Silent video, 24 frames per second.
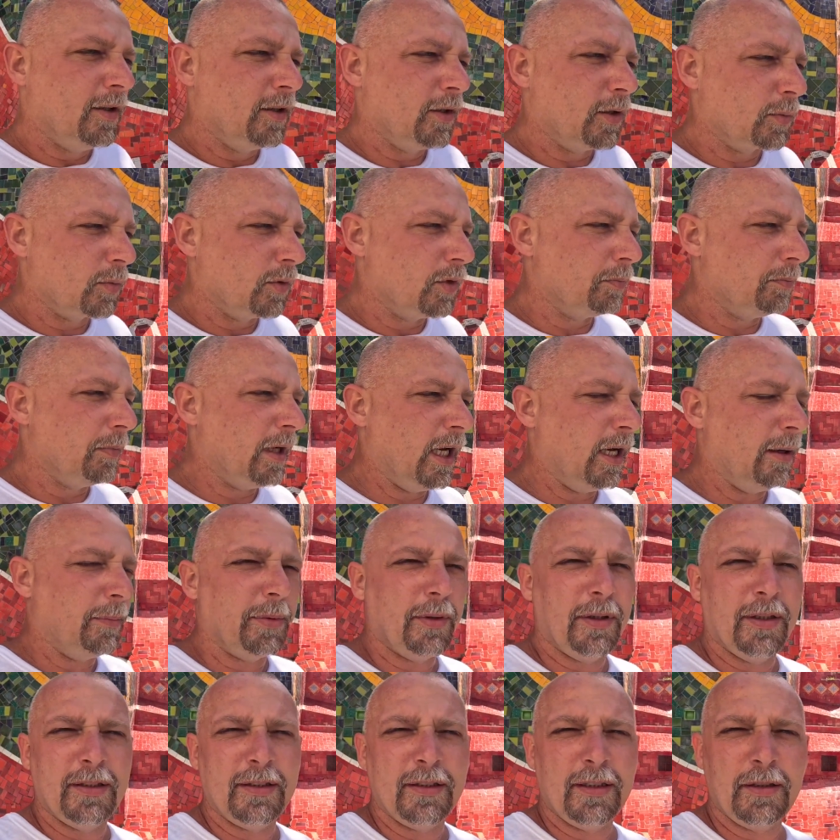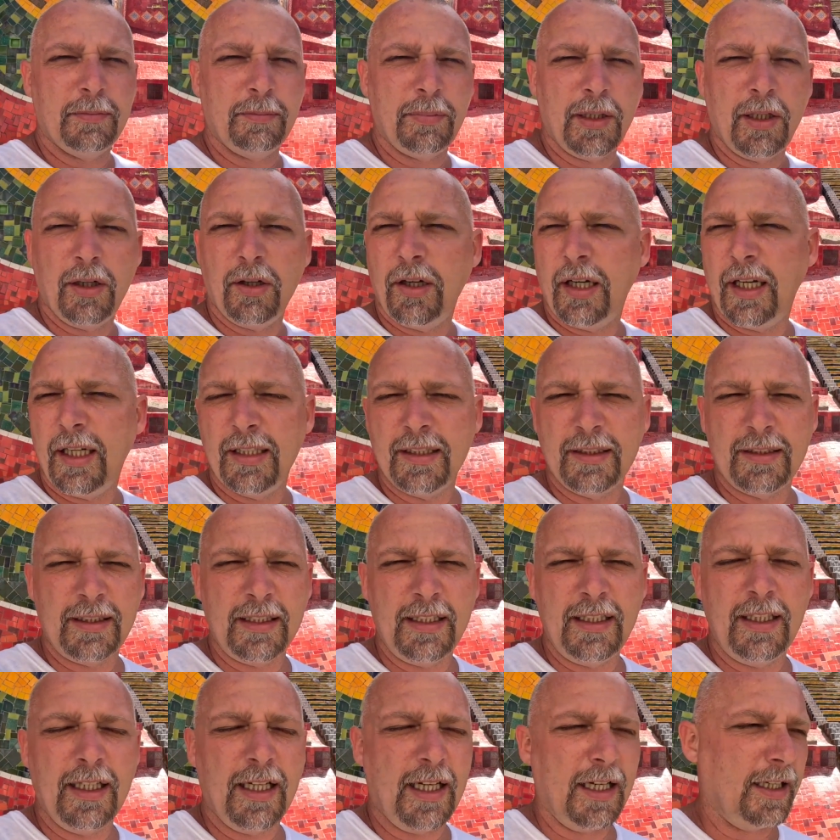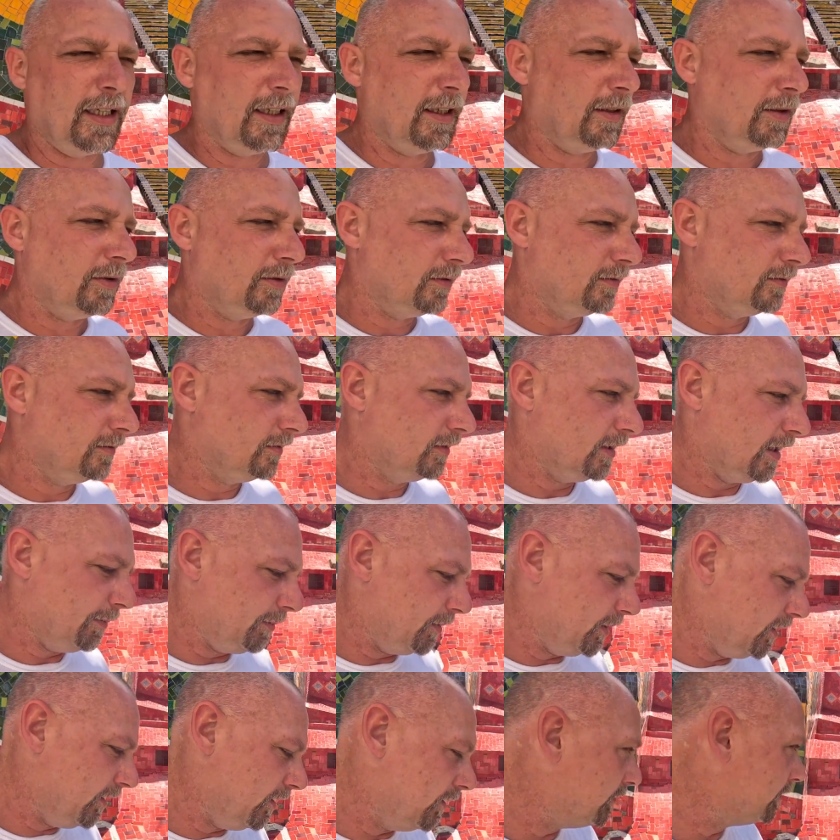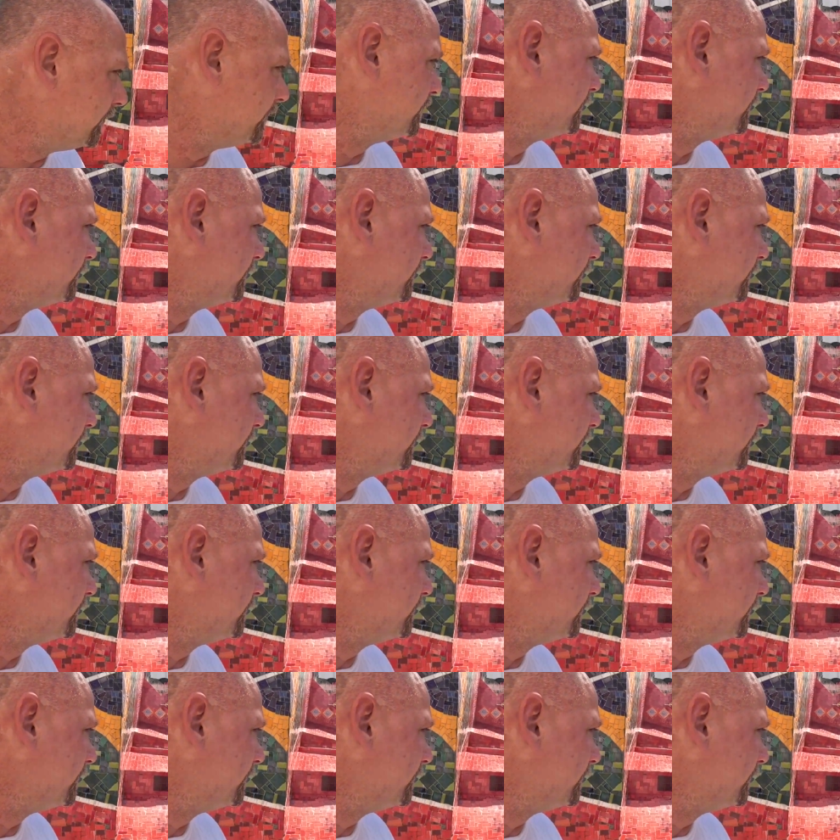on the world map it says B R A Z I L, let me know.